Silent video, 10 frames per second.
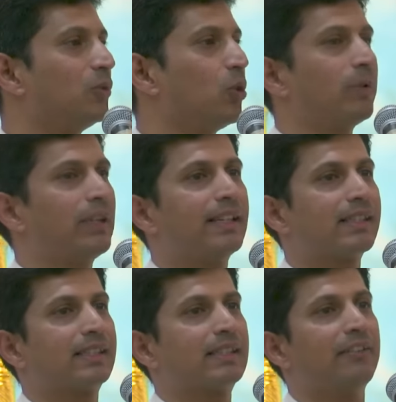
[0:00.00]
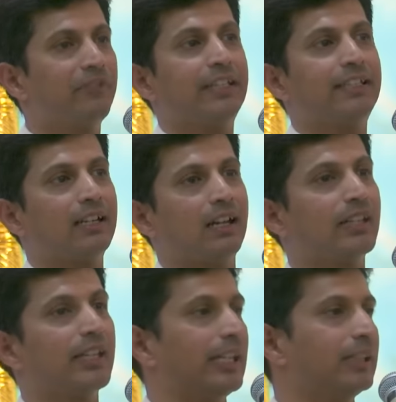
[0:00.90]
Nobody has defeated
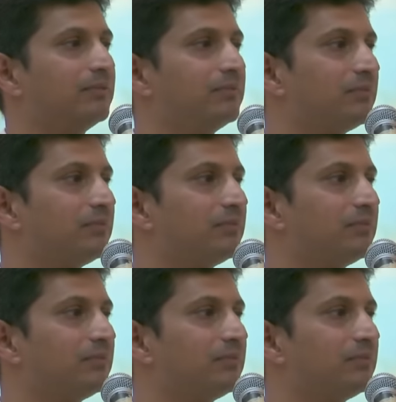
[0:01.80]
Lankini.